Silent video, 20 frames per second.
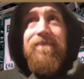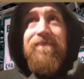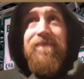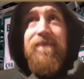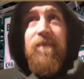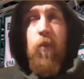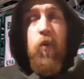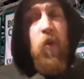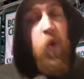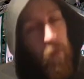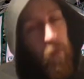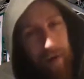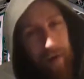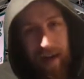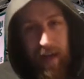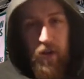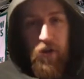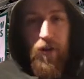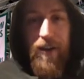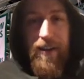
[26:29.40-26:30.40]
We'll talk about
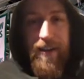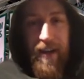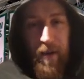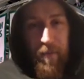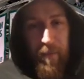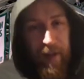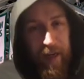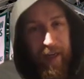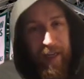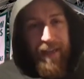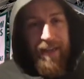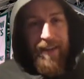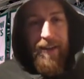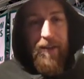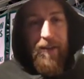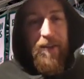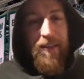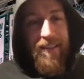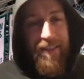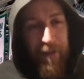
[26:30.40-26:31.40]
that trade in a minute.
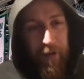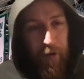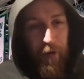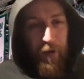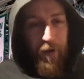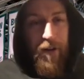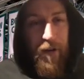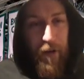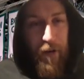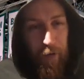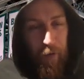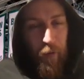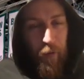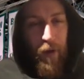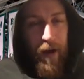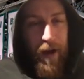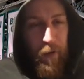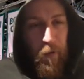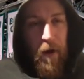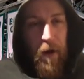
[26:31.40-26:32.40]
It's not a
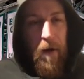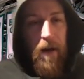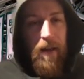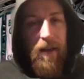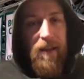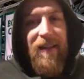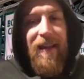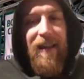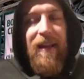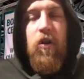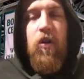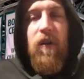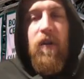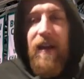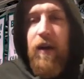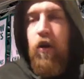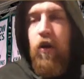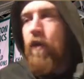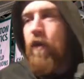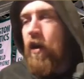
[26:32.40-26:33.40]
great one.
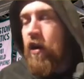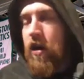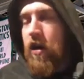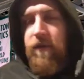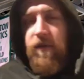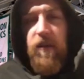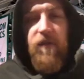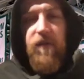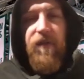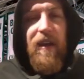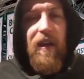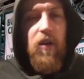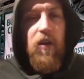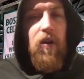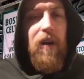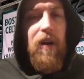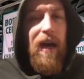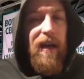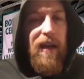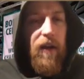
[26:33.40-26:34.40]
They got rid of Covington. They
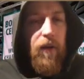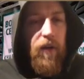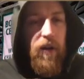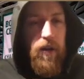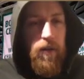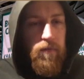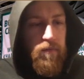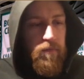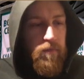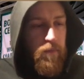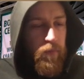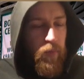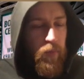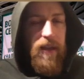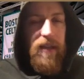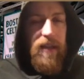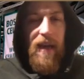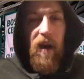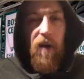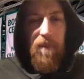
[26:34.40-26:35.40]
look like they're in
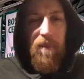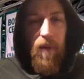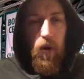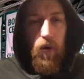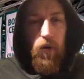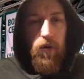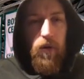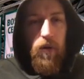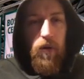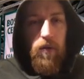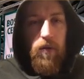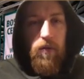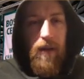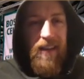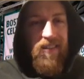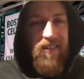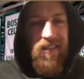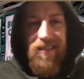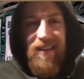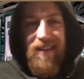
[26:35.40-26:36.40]
breakdown mode.
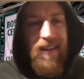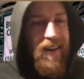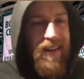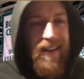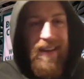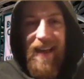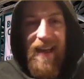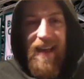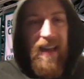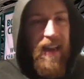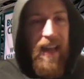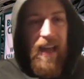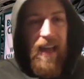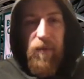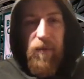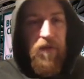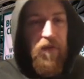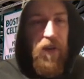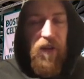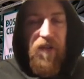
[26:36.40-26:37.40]
And just kind of getting
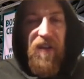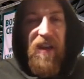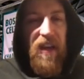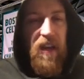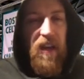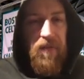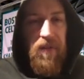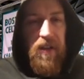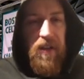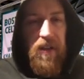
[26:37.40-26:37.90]
names for the sake of it.